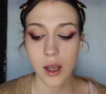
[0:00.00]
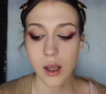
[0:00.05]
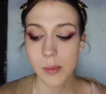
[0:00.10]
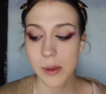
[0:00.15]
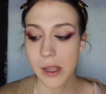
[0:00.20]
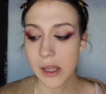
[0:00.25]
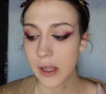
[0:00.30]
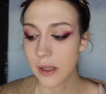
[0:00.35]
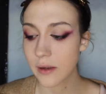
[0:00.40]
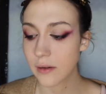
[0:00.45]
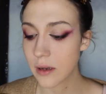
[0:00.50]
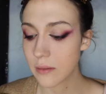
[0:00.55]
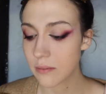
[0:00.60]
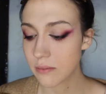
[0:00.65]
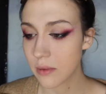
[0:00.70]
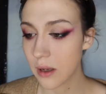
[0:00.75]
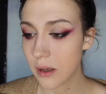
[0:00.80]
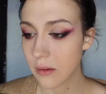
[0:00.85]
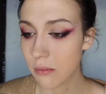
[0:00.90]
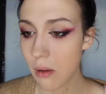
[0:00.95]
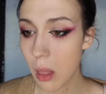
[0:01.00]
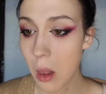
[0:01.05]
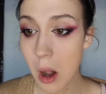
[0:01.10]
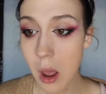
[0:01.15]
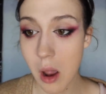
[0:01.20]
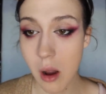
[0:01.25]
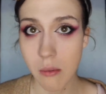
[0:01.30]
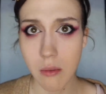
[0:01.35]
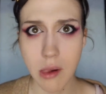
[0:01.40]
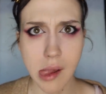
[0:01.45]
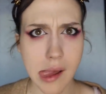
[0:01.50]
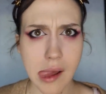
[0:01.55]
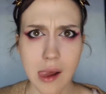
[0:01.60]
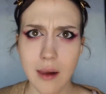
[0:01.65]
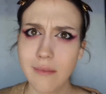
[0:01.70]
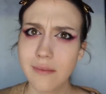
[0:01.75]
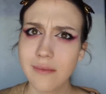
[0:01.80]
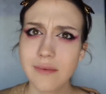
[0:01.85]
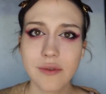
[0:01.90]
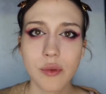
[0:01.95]
um, I like, I, I,
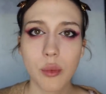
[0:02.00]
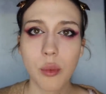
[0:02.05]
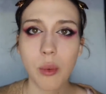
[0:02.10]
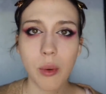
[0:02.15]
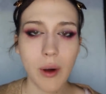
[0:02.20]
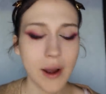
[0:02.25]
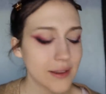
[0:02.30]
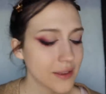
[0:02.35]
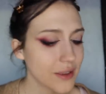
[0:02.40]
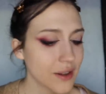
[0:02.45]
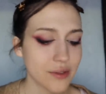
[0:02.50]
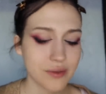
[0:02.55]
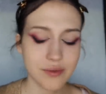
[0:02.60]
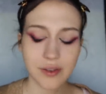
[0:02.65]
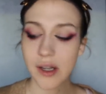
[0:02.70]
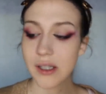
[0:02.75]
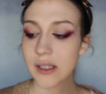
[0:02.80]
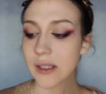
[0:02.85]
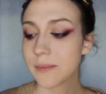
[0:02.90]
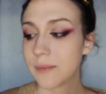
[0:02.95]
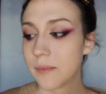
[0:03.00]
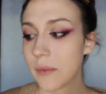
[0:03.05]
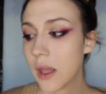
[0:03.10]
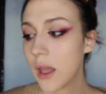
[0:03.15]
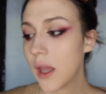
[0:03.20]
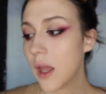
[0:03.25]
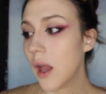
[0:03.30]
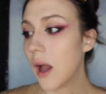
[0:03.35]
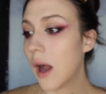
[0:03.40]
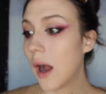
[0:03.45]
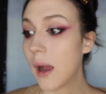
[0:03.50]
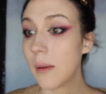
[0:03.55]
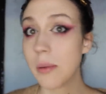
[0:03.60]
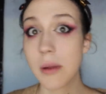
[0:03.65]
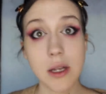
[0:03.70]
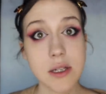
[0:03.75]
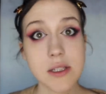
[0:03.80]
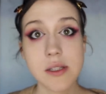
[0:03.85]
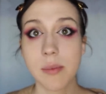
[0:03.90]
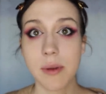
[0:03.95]
uh, what the fuck? I
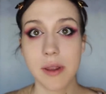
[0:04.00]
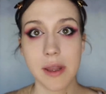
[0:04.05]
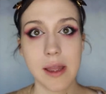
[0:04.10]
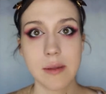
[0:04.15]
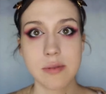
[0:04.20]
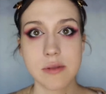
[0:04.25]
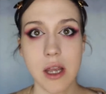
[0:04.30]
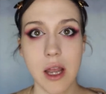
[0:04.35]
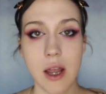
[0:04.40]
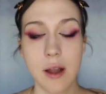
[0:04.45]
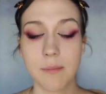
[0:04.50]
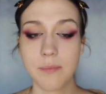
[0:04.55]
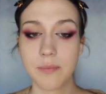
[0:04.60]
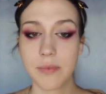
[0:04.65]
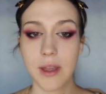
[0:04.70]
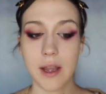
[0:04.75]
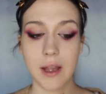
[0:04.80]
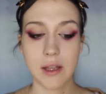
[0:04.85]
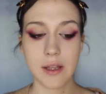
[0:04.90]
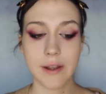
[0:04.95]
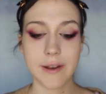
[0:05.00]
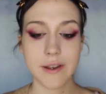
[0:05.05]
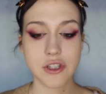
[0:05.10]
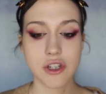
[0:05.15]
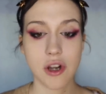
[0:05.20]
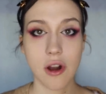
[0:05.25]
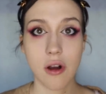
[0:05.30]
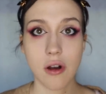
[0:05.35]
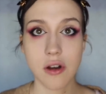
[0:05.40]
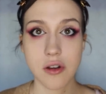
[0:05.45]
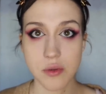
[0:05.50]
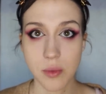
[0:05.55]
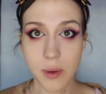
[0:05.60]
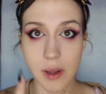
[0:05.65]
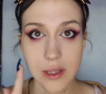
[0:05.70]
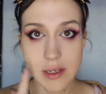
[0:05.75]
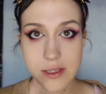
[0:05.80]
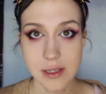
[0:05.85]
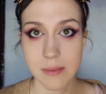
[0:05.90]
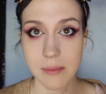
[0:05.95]
plugged in my laptop I let it charge
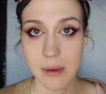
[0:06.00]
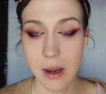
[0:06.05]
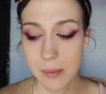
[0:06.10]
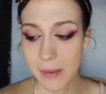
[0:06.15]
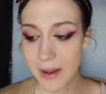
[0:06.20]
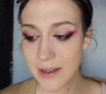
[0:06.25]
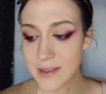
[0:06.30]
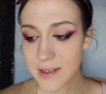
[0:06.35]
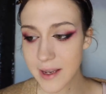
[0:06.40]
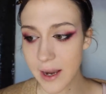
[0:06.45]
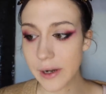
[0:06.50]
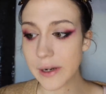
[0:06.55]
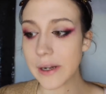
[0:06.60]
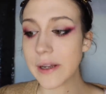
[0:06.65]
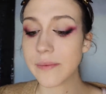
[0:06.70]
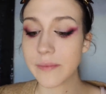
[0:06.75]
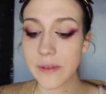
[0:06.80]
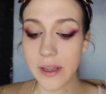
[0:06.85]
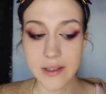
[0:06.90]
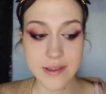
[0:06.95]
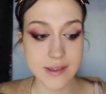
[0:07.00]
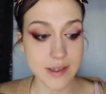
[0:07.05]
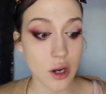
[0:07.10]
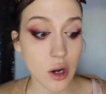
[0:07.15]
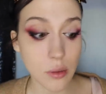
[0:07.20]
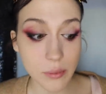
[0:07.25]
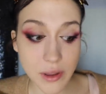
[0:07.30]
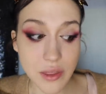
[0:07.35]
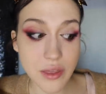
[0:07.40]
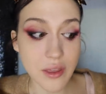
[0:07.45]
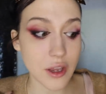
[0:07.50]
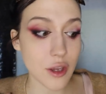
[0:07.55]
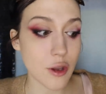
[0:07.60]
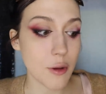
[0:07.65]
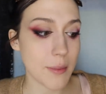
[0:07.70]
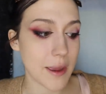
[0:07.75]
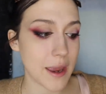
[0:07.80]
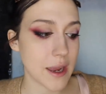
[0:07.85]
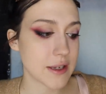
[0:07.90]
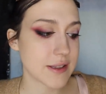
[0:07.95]
while I did my mascara. That's the only thing
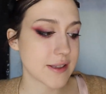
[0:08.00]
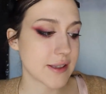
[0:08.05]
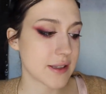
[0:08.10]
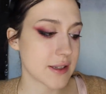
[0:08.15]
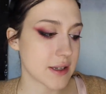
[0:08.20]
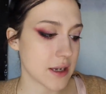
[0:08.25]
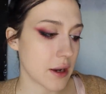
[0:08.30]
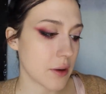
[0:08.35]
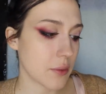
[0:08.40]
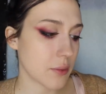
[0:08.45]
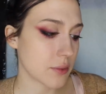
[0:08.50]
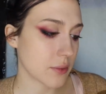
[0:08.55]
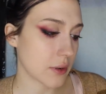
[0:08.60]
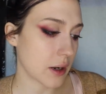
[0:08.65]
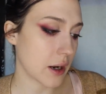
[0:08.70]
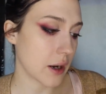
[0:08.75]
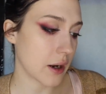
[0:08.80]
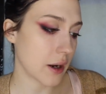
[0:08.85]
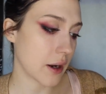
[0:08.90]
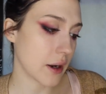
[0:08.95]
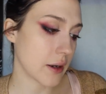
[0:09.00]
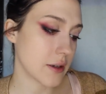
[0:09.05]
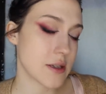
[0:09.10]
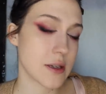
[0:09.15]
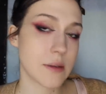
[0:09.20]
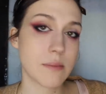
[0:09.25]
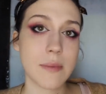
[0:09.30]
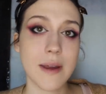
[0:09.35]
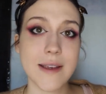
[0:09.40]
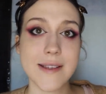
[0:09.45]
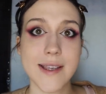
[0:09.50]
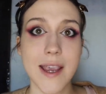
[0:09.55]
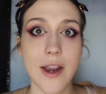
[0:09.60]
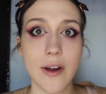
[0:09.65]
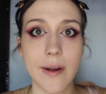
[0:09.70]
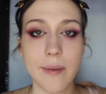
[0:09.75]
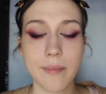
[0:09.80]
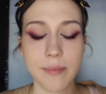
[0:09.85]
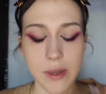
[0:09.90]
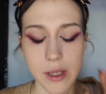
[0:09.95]
you missed. It I did
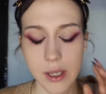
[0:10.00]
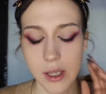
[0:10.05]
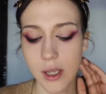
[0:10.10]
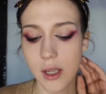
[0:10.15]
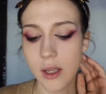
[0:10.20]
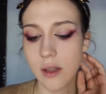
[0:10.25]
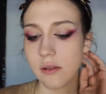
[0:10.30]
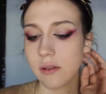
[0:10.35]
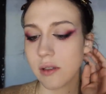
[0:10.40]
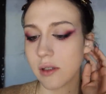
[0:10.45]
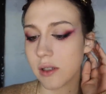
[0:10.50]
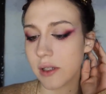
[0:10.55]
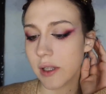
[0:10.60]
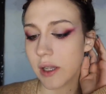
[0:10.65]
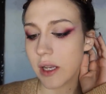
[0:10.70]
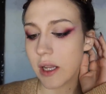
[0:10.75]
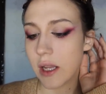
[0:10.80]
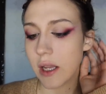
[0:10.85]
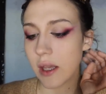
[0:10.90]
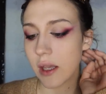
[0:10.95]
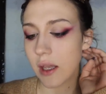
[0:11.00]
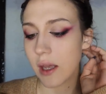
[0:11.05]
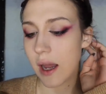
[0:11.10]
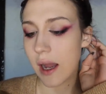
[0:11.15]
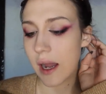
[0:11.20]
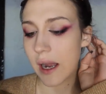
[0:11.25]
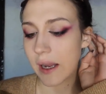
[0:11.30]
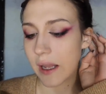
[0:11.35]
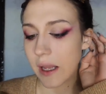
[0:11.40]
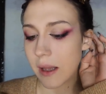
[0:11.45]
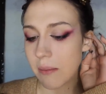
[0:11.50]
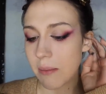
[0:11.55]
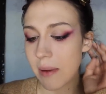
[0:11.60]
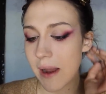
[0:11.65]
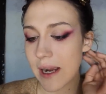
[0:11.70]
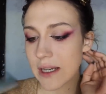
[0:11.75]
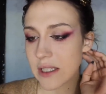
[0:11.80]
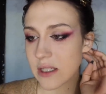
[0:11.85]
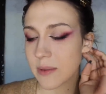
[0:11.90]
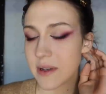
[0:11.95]
mascara. The Clinique High
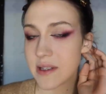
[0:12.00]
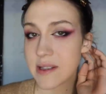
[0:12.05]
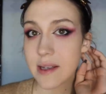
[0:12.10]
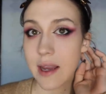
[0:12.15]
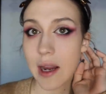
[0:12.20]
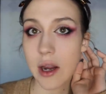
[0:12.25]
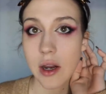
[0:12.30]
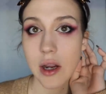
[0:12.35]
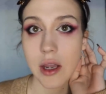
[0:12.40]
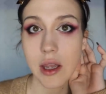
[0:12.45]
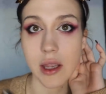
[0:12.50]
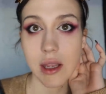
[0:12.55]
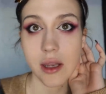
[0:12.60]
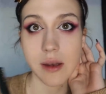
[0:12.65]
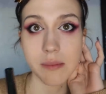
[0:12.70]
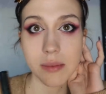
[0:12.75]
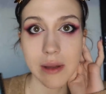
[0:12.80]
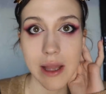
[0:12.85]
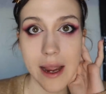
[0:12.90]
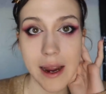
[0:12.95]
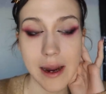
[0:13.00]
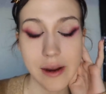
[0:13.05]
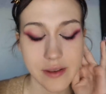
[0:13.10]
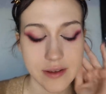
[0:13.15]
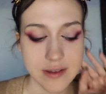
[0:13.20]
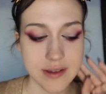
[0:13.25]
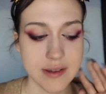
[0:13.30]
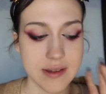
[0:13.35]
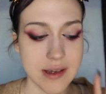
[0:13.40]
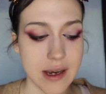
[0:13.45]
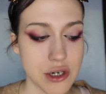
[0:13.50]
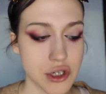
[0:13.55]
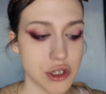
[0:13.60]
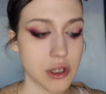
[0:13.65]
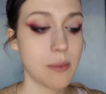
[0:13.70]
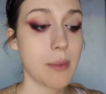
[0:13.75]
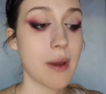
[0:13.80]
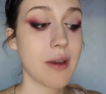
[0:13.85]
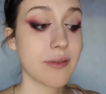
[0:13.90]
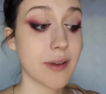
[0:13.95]
Impact Mascara in black. This is
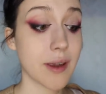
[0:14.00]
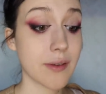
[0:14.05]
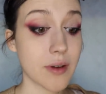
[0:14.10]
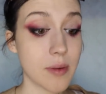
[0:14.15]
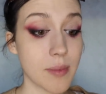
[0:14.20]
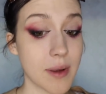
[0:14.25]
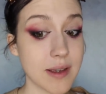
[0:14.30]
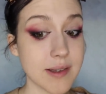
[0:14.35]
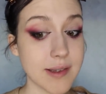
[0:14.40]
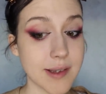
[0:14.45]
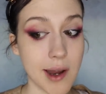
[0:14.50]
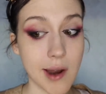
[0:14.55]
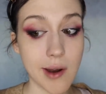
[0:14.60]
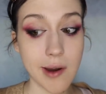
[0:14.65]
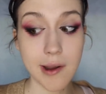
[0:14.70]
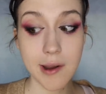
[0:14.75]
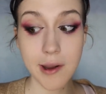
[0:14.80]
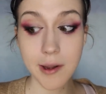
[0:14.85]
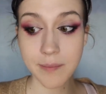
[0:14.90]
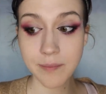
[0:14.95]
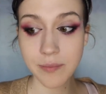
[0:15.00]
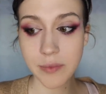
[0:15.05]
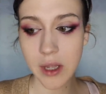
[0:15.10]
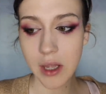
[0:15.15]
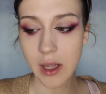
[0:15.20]
actually my favorite mascara.